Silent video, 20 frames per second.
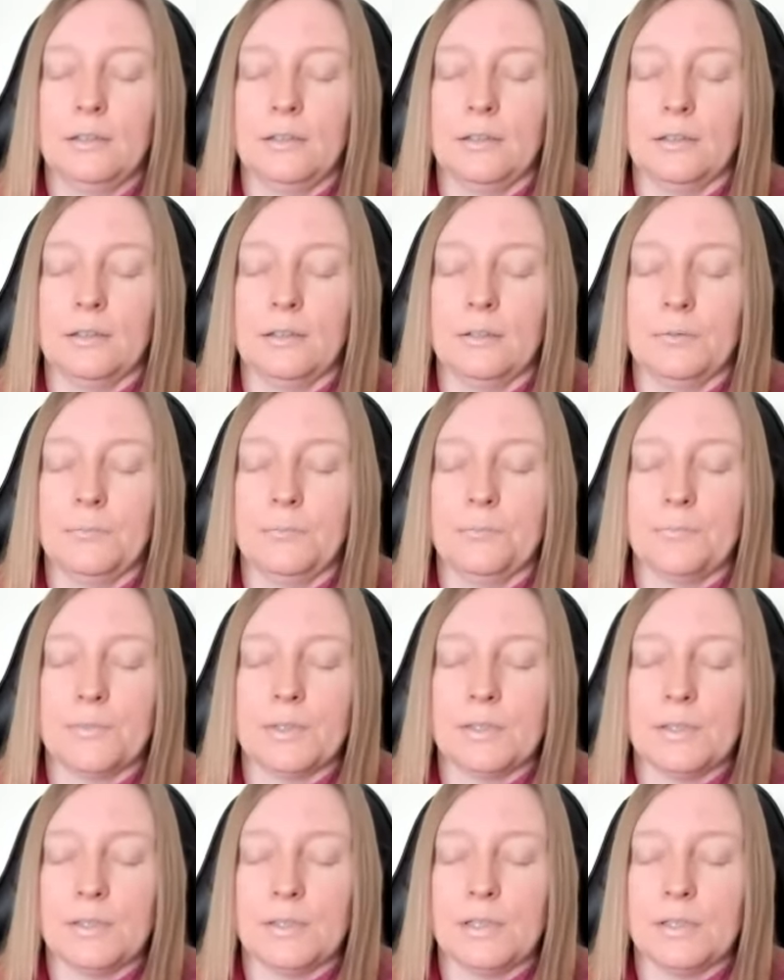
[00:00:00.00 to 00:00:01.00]
um,
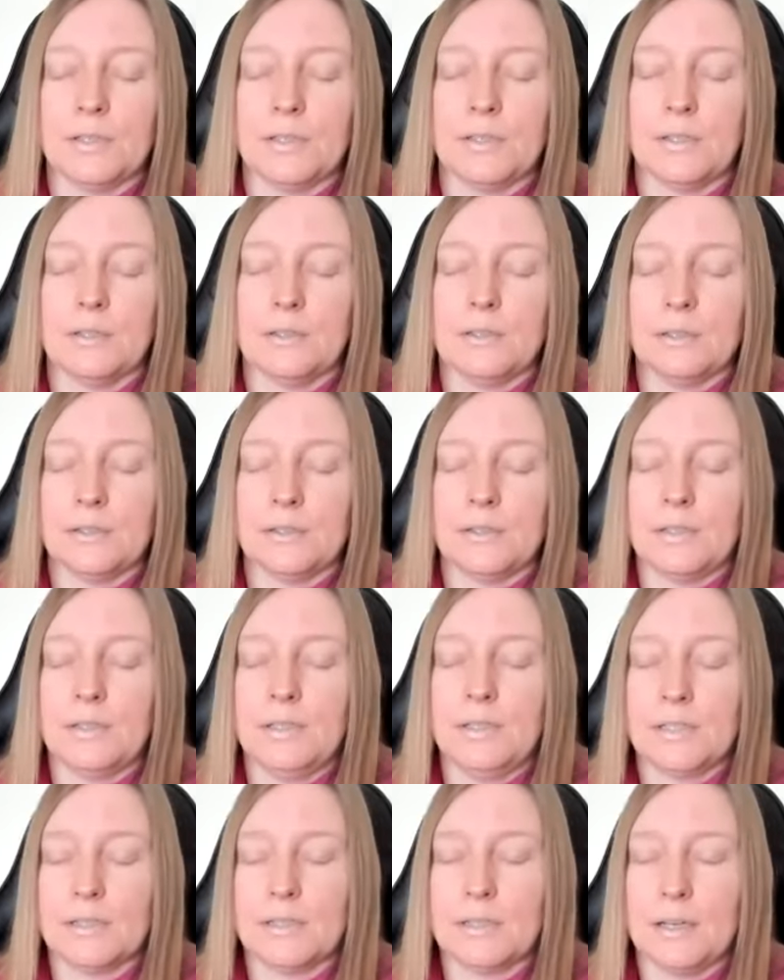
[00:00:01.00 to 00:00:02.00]
as a as a
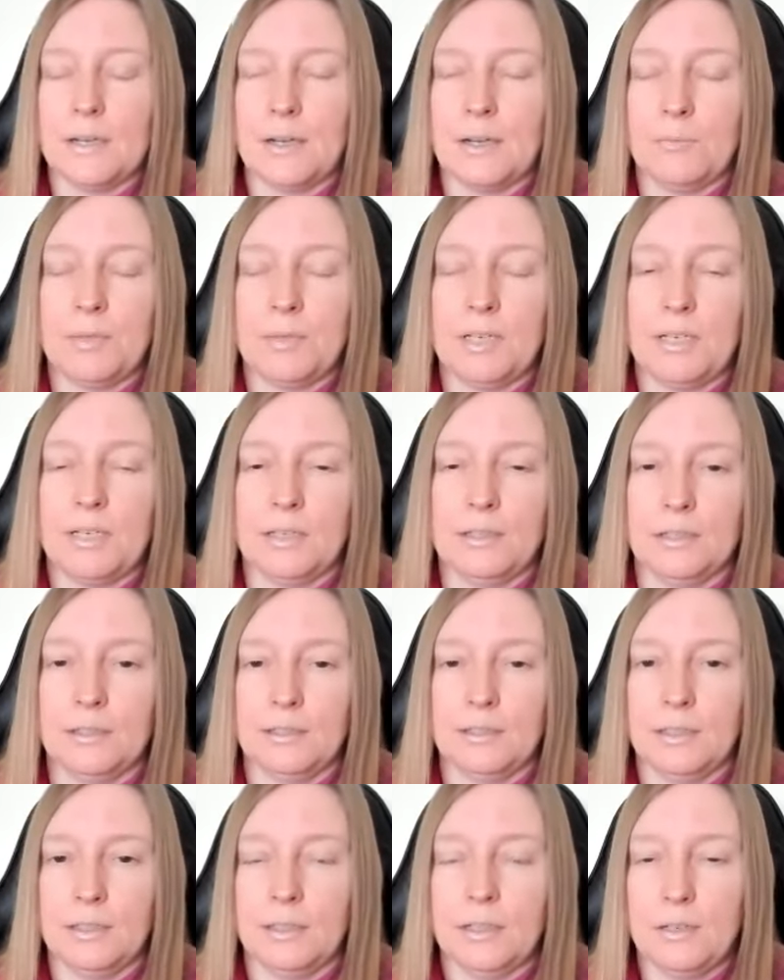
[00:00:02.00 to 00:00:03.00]
disharmony
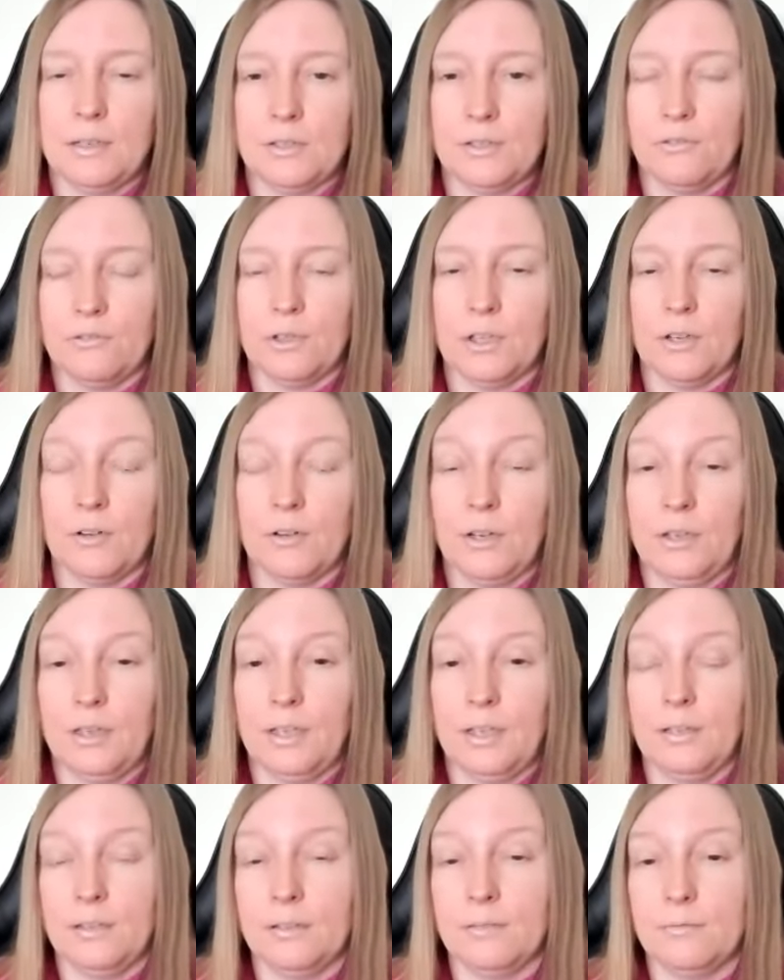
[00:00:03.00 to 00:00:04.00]
in the energy flow, and
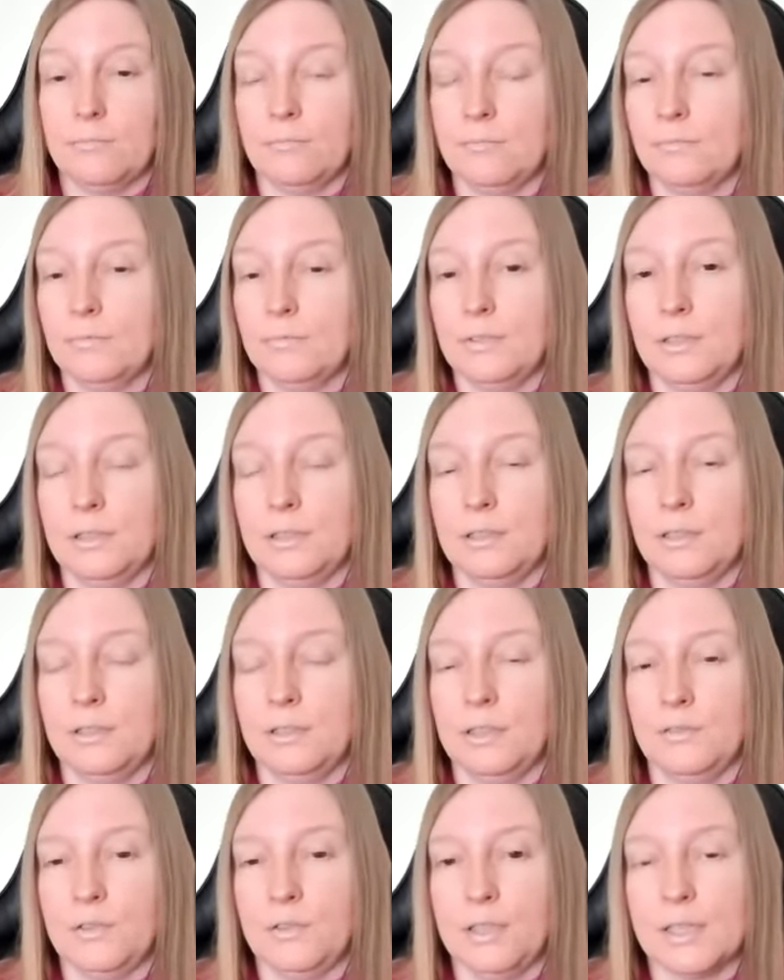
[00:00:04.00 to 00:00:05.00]
then
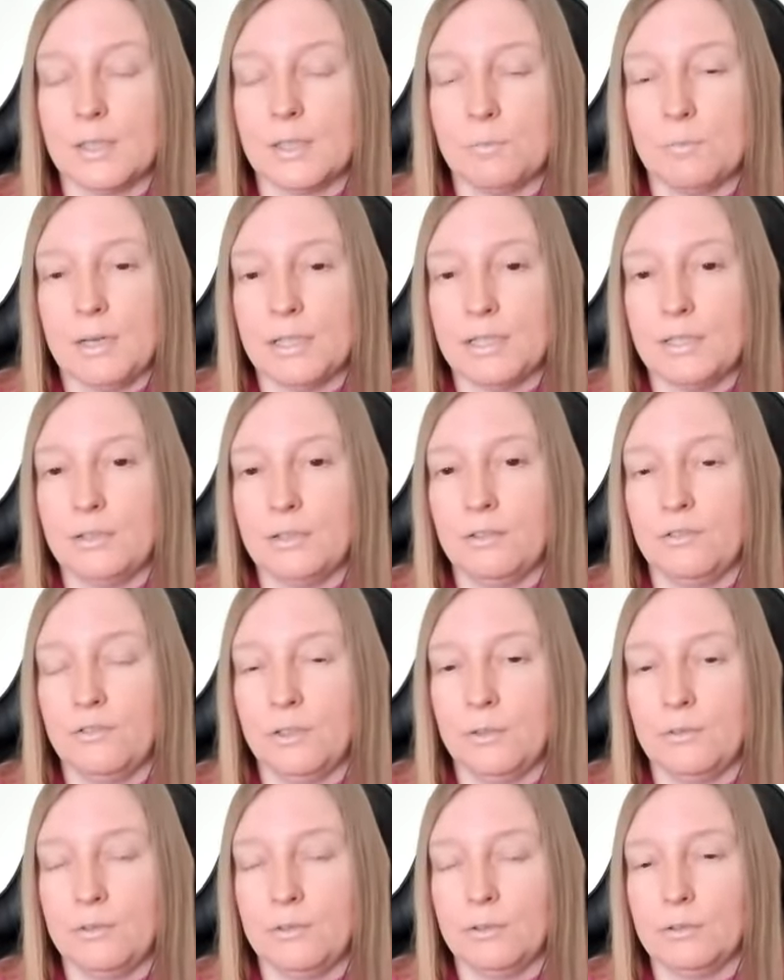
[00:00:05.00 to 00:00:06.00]
if it gets bad enough,
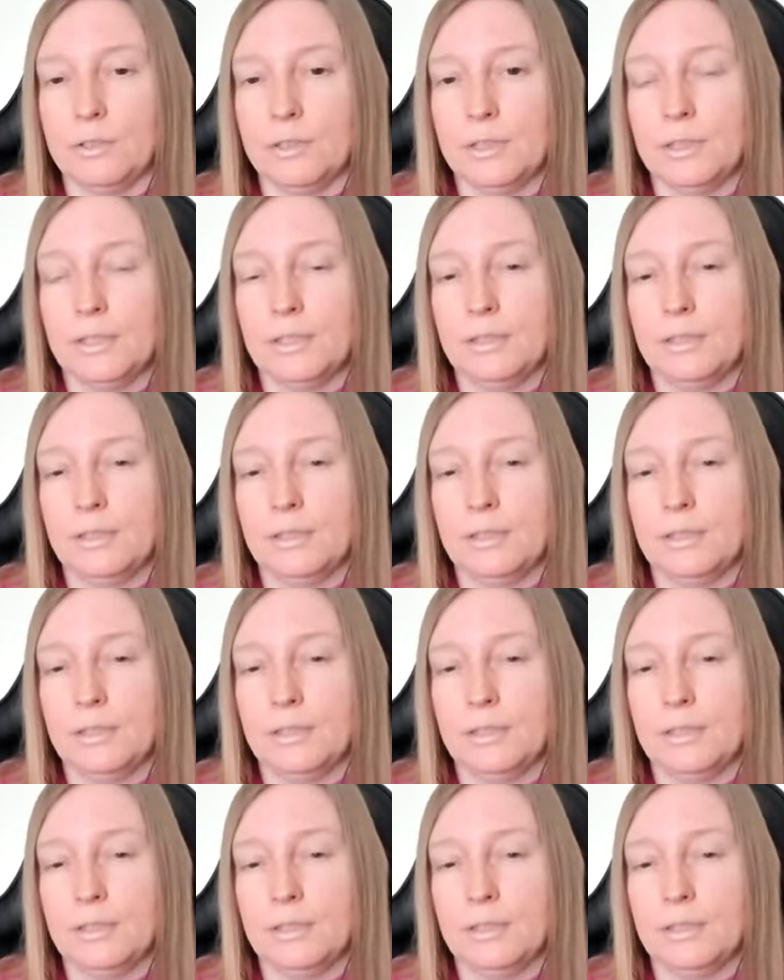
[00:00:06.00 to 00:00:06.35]
it will